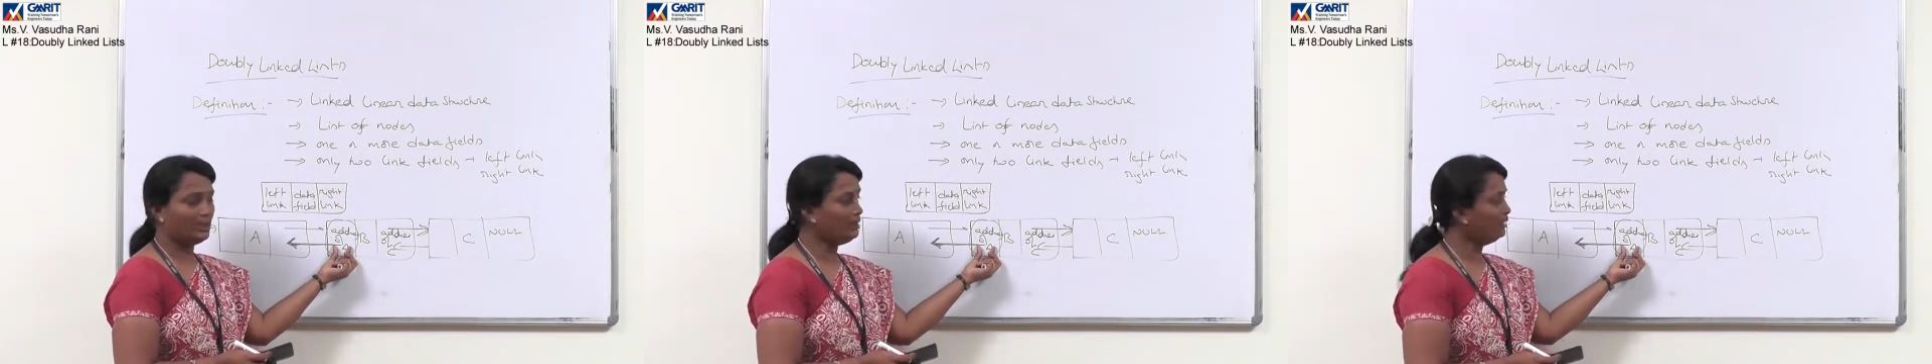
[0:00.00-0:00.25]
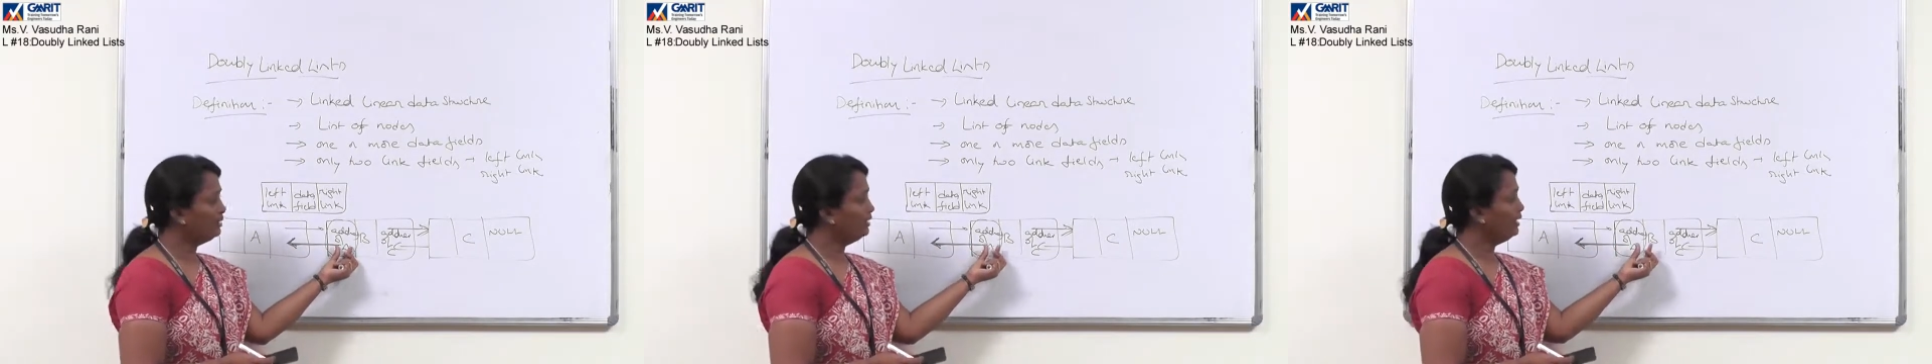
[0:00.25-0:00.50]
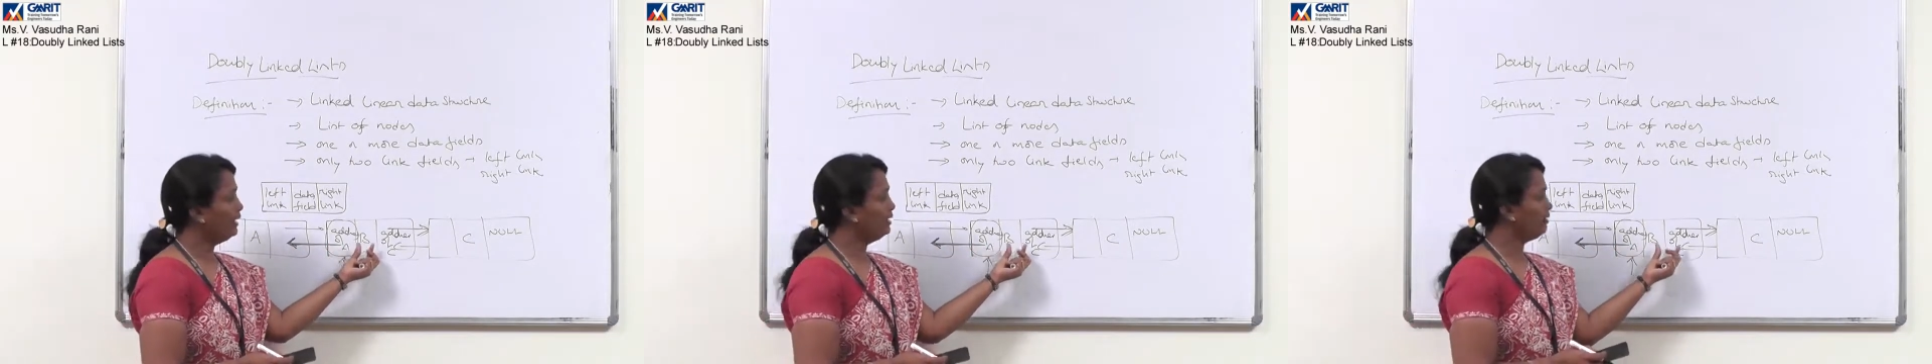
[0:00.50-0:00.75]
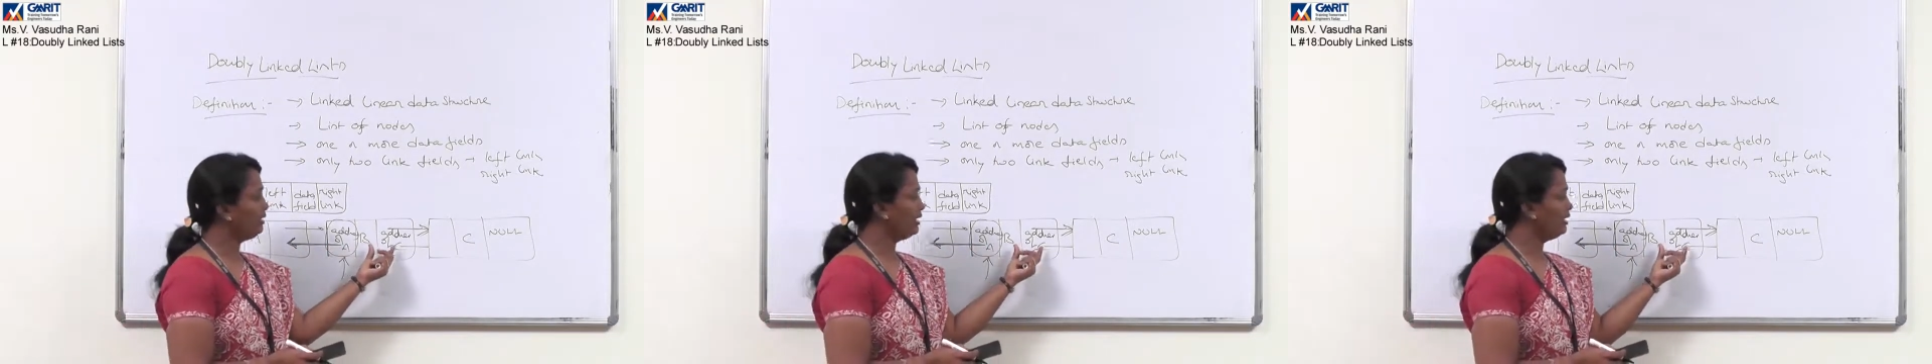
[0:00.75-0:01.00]
B,
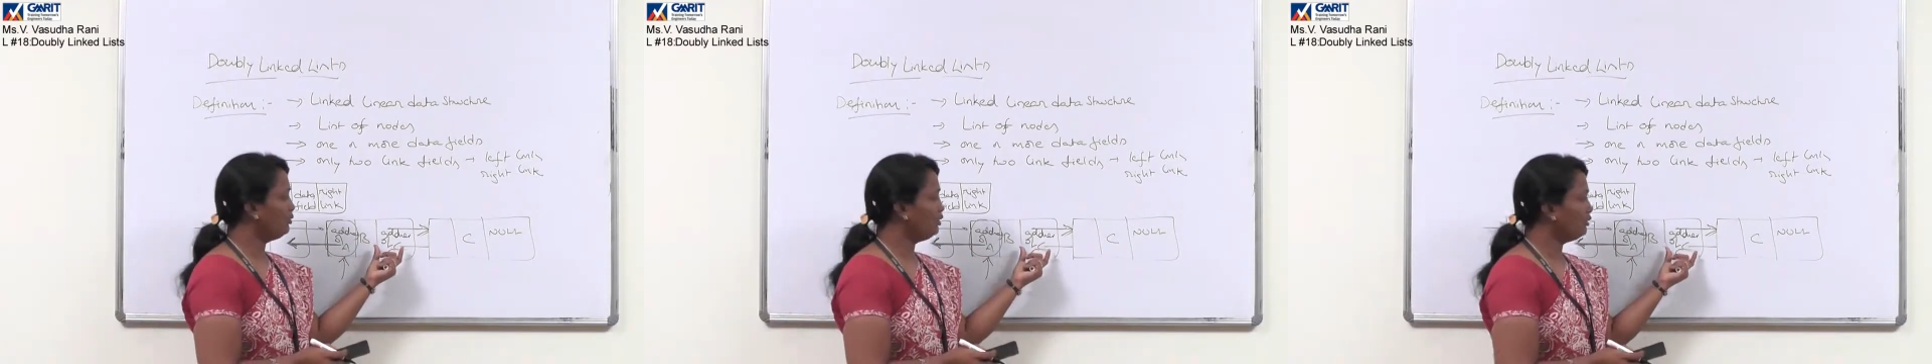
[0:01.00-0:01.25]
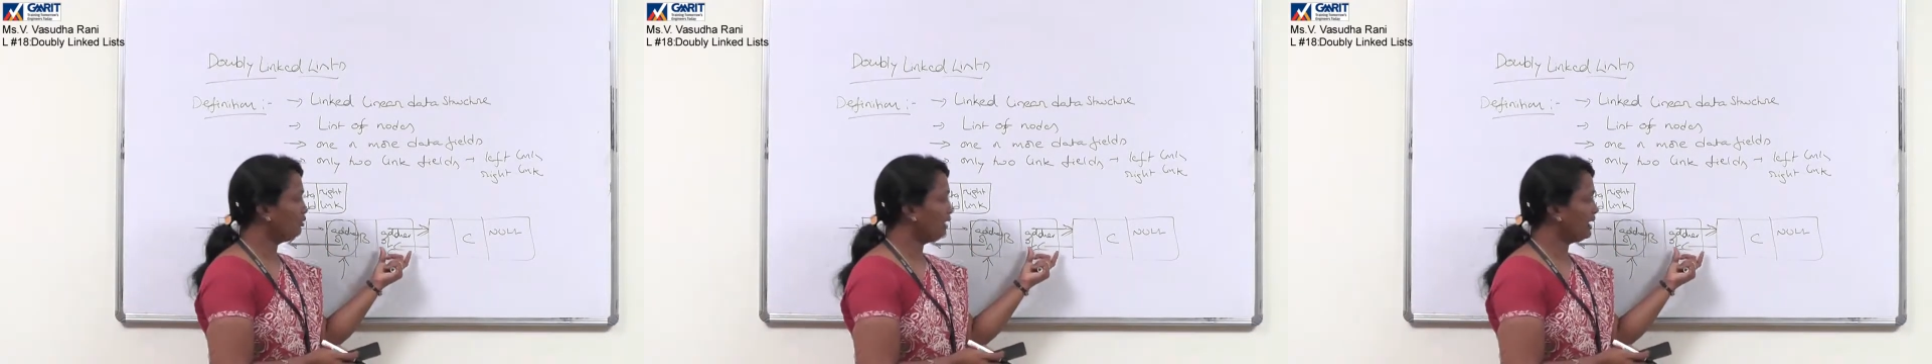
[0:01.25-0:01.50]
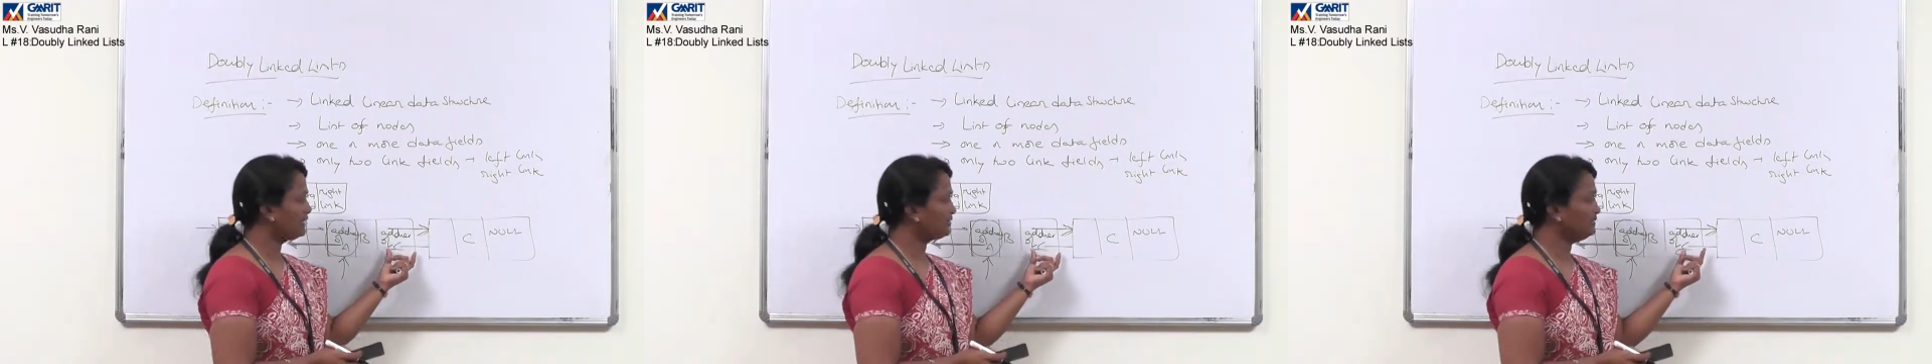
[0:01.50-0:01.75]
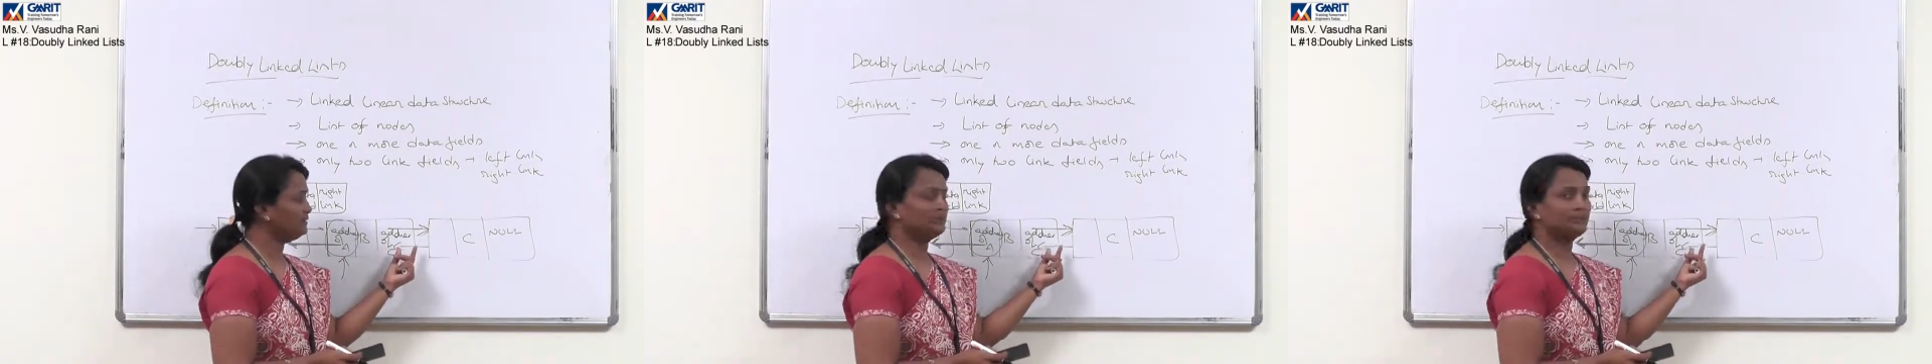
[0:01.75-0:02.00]
and you can able to
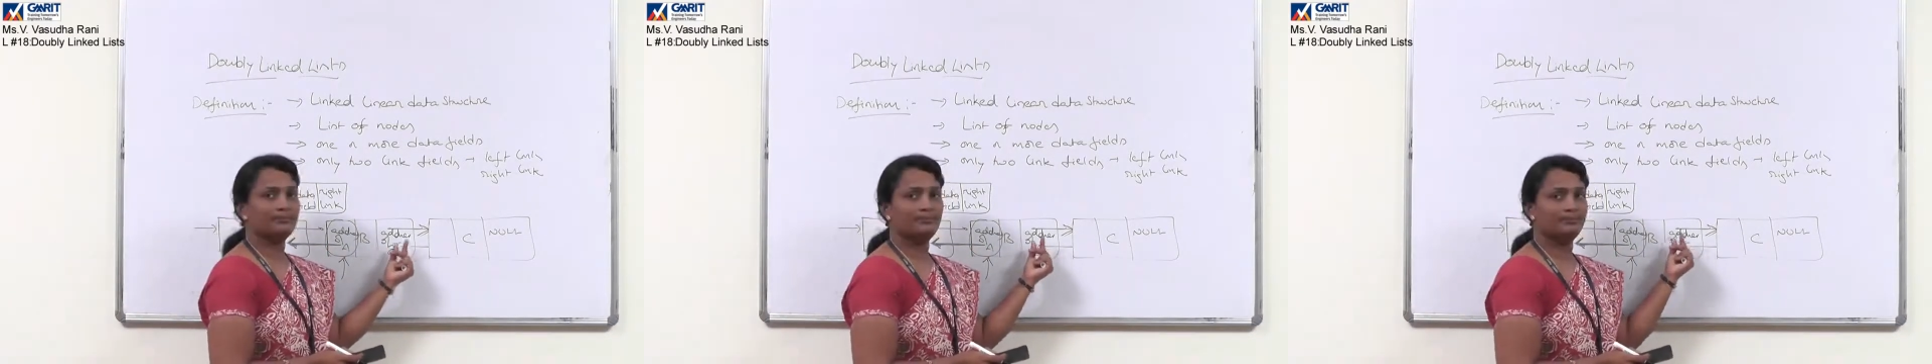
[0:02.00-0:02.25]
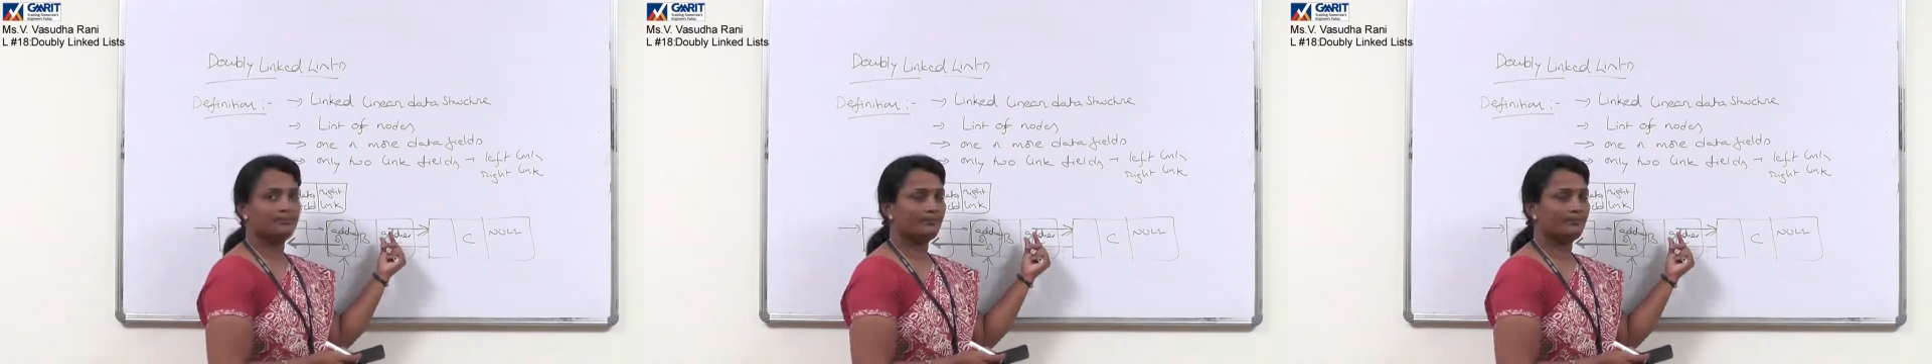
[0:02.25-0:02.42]
access